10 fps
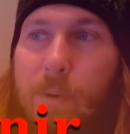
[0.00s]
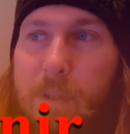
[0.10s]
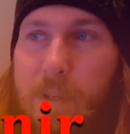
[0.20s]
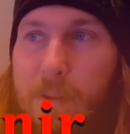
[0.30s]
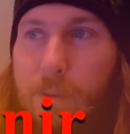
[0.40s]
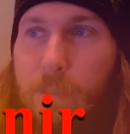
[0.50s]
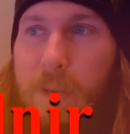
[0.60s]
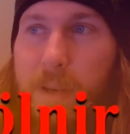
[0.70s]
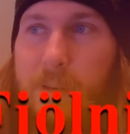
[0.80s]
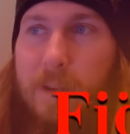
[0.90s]
was said to
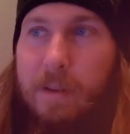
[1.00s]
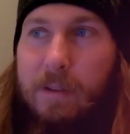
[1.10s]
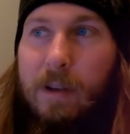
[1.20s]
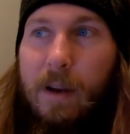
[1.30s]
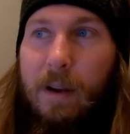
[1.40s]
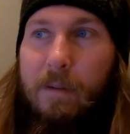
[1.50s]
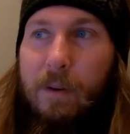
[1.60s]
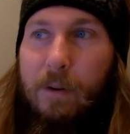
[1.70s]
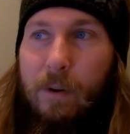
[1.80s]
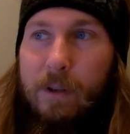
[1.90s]
be a son of the
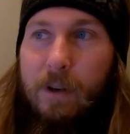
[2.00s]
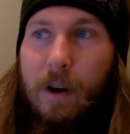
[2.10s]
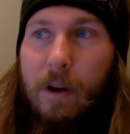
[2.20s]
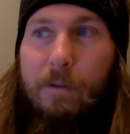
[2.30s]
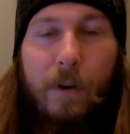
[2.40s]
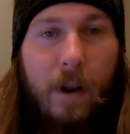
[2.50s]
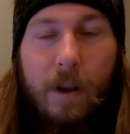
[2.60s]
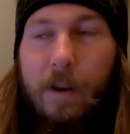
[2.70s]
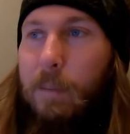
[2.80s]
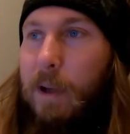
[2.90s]
Norse god
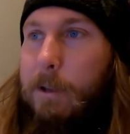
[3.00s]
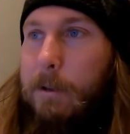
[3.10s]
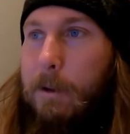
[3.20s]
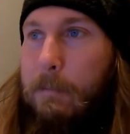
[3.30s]
Freyr, but